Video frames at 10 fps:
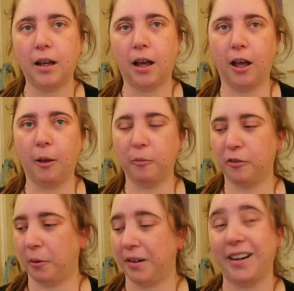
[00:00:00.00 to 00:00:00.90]

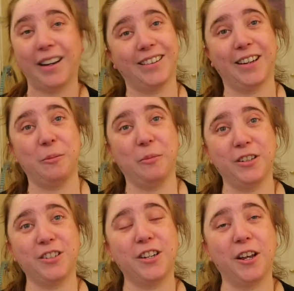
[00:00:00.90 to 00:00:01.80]
so I didn't actually get
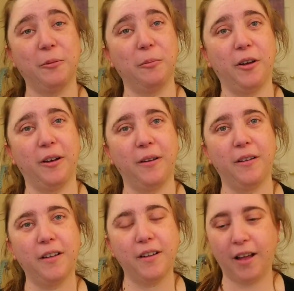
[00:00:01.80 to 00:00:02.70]
much done, but
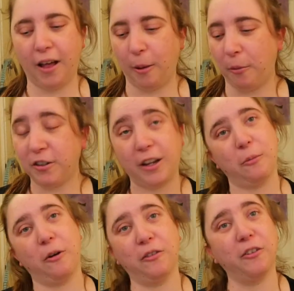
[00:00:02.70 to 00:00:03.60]
I'll tell you
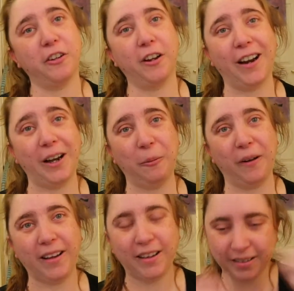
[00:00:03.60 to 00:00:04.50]
what I've got done
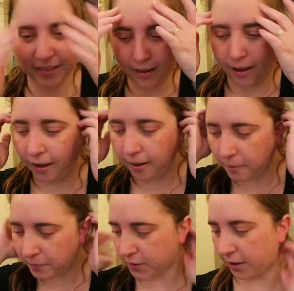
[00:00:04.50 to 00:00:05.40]
anyway.
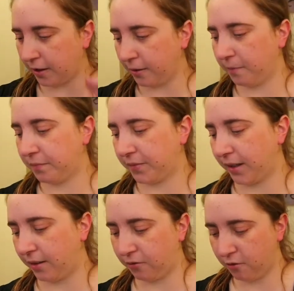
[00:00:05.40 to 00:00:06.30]
So
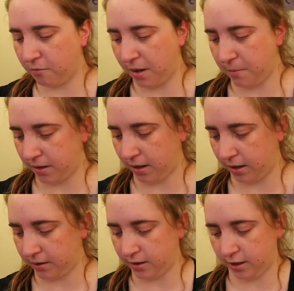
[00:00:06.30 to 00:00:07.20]
if you remember
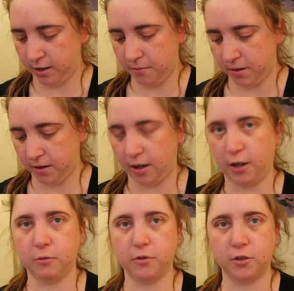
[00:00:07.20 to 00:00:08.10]
last time,
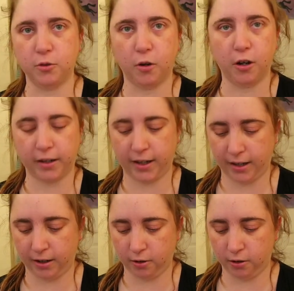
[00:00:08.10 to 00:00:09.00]
I was
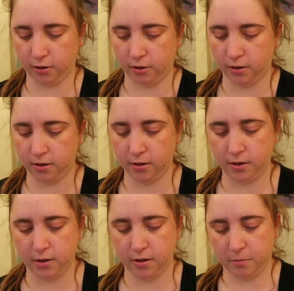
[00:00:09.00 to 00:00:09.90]
working on
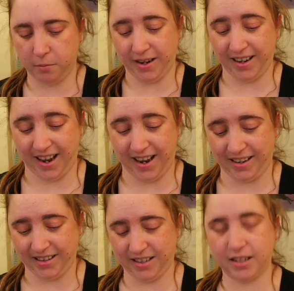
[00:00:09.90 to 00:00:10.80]
my
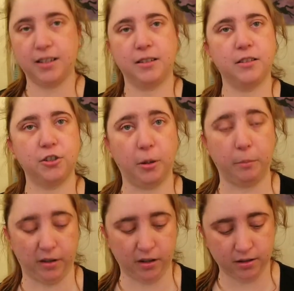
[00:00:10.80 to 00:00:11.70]
Nan's
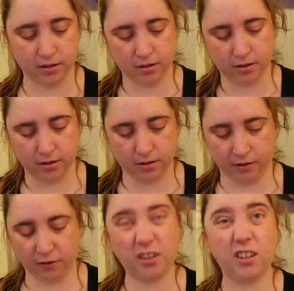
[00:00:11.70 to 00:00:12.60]
jumper.
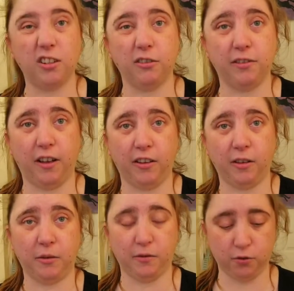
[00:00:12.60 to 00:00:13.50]
I've got a little
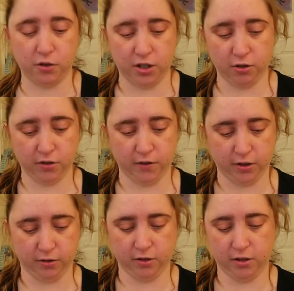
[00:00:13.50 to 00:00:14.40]
further, but unfortunately not as far
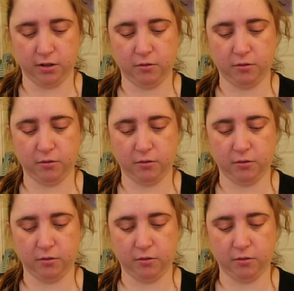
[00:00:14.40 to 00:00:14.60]
as I was